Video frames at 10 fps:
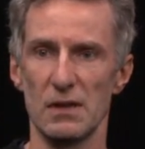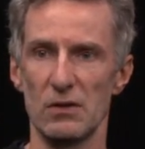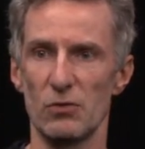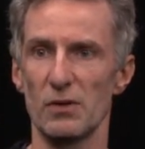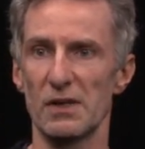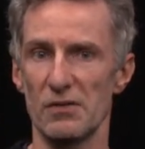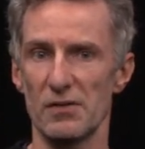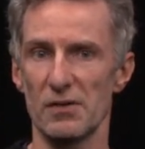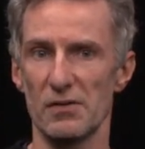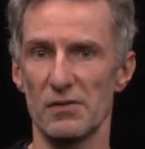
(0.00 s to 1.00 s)
to a
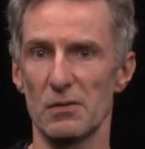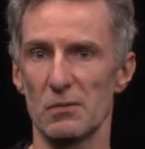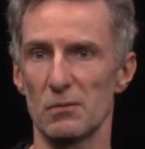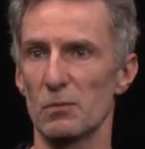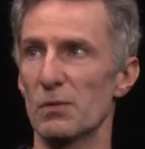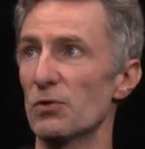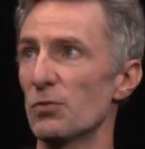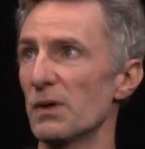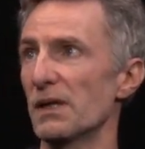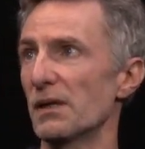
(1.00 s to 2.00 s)
distance
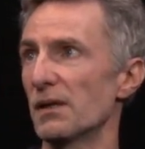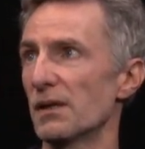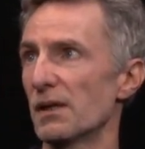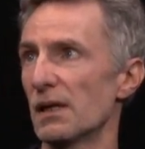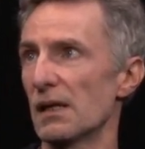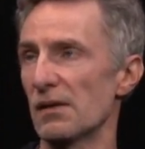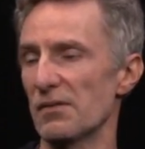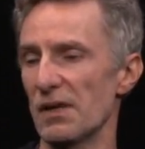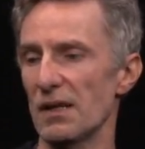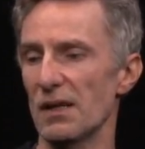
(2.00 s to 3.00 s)
between the
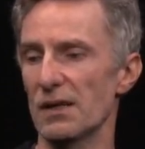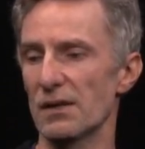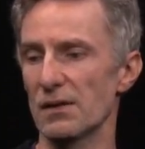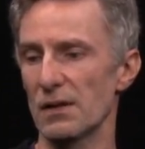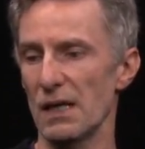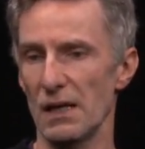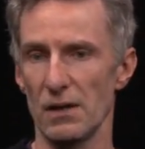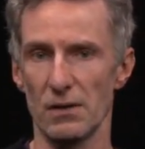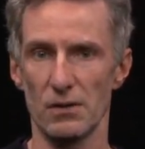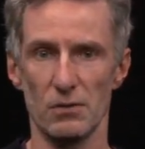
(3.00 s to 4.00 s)
satellite
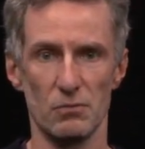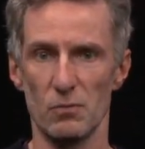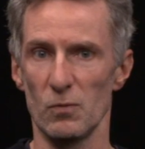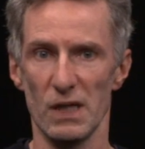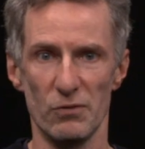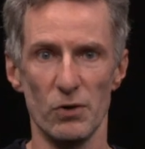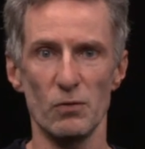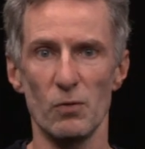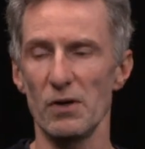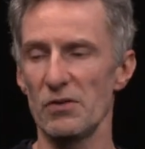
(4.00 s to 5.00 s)
and whatever it
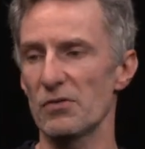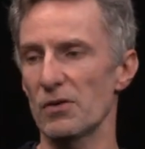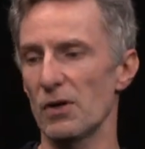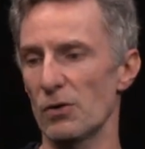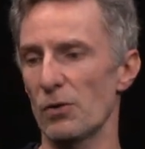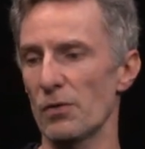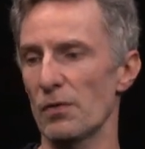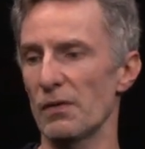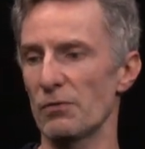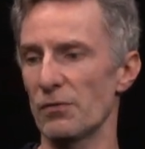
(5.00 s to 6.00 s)
was on Earth
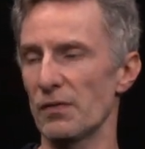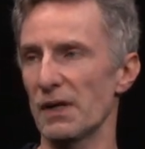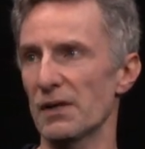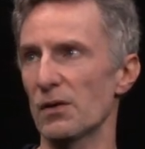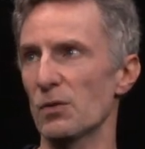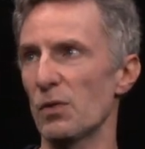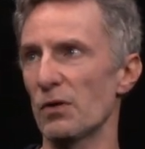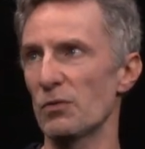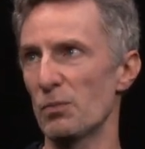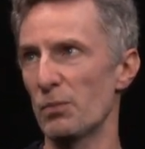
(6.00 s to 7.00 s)
that reflected the
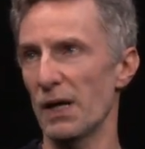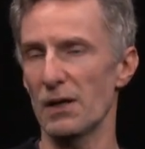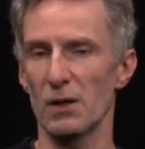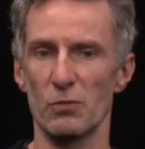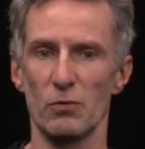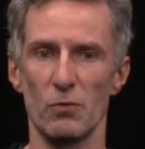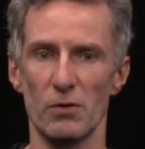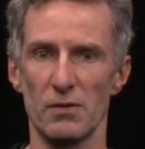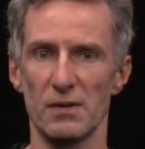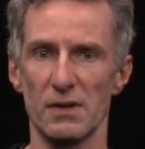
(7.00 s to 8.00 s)
pulse back up toward
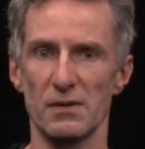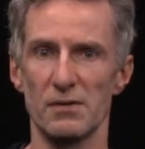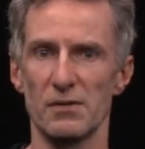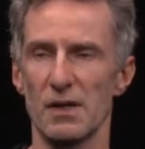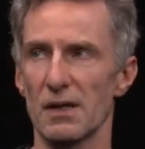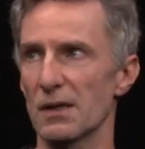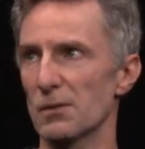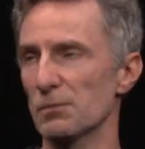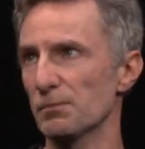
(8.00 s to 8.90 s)
the satellite.